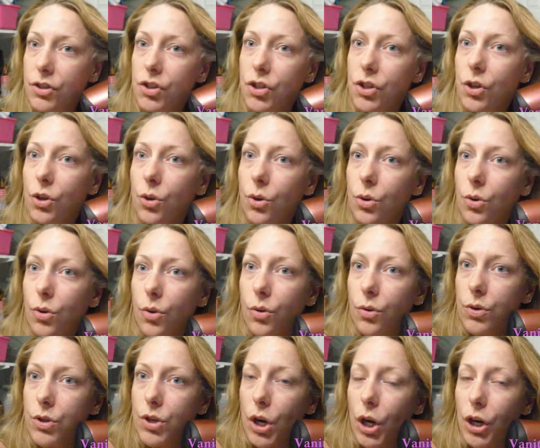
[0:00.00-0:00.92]

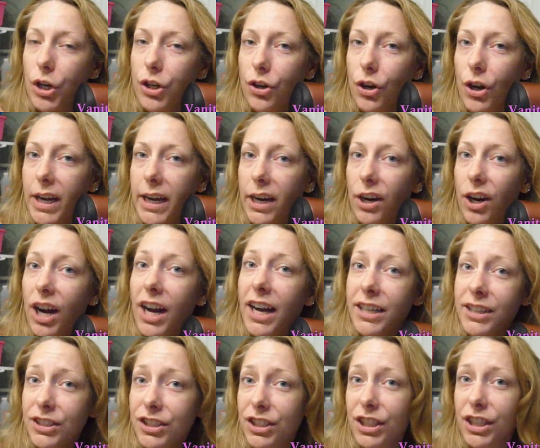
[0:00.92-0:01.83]
to turn your hair
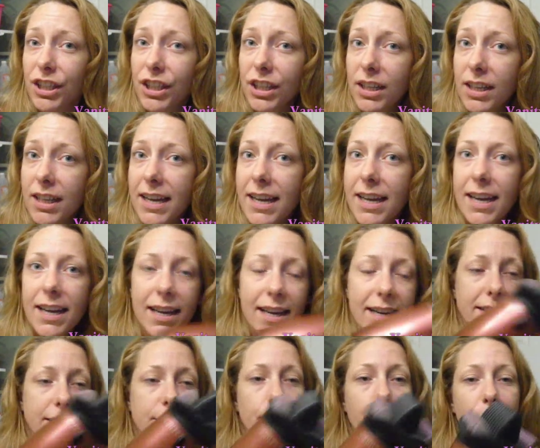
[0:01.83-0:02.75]
under.
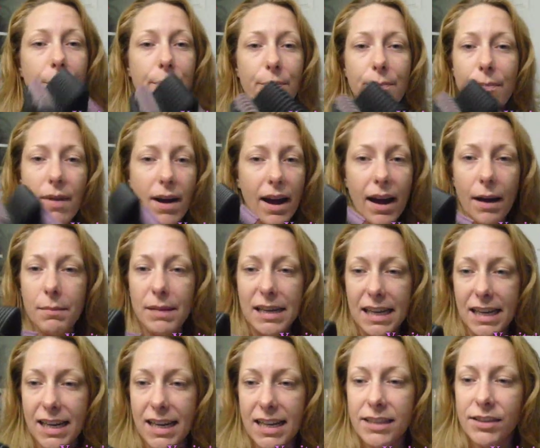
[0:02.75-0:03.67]
It's I
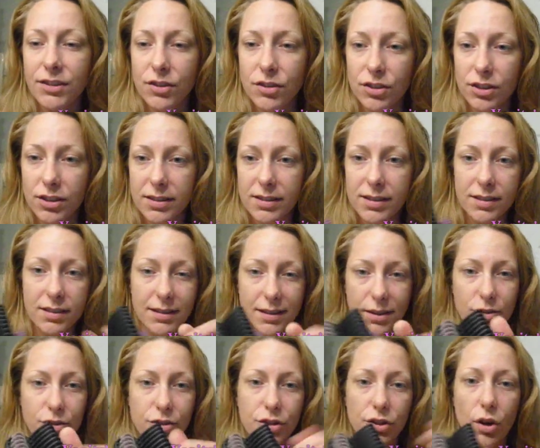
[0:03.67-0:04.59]
mean, it's just,
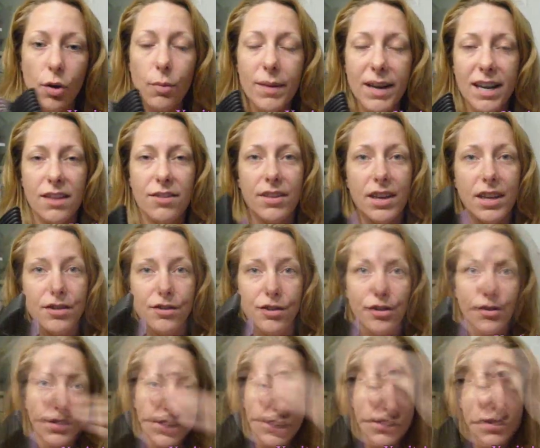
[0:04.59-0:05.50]
there's so many things
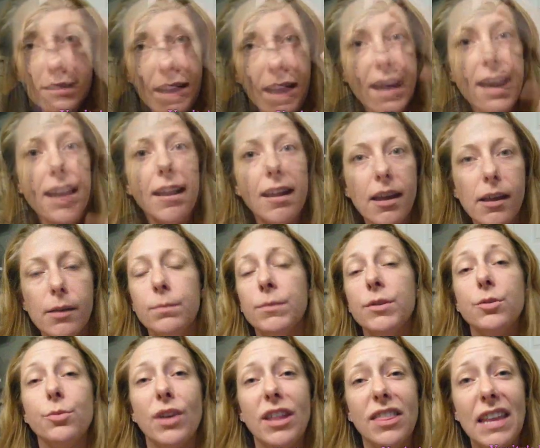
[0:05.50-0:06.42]
you can do. It
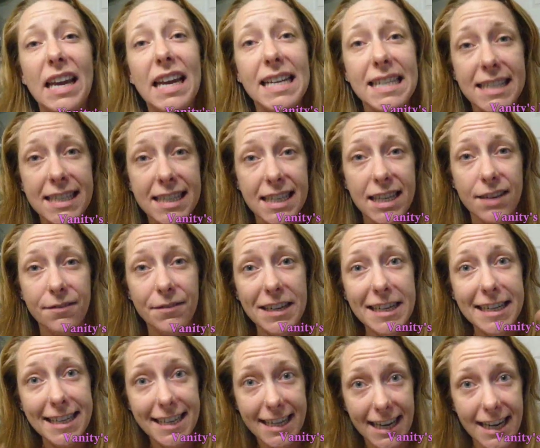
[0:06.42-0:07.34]
comes with a
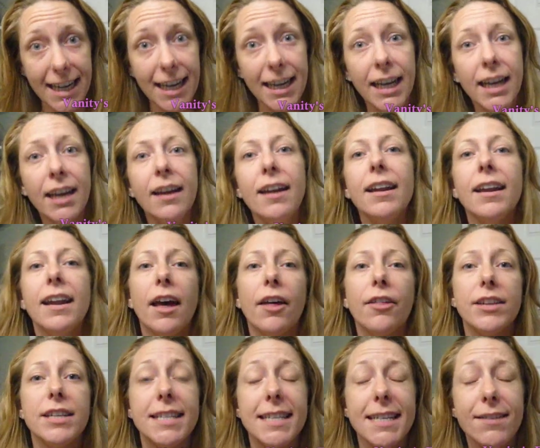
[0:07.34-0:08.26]
DVD. Now
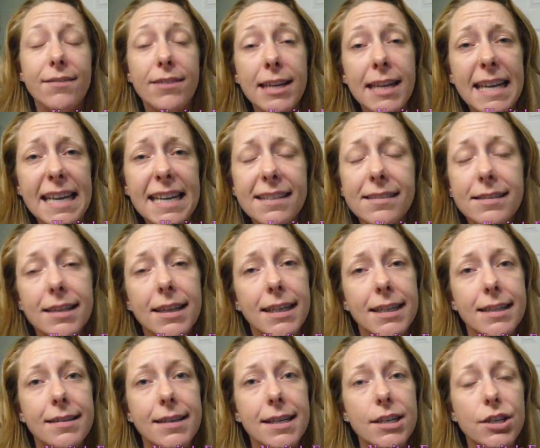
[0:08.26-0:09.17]
the DVD is
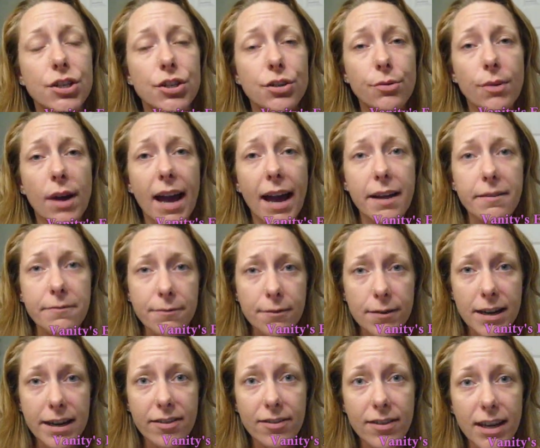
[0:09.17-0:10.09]
going to teach you
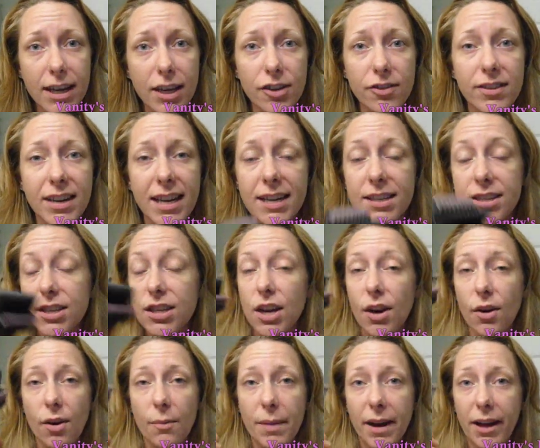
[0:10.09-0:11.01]
everything you need to
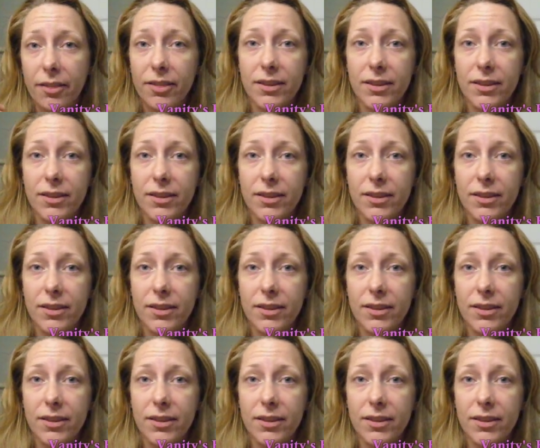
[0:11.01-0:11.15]
know about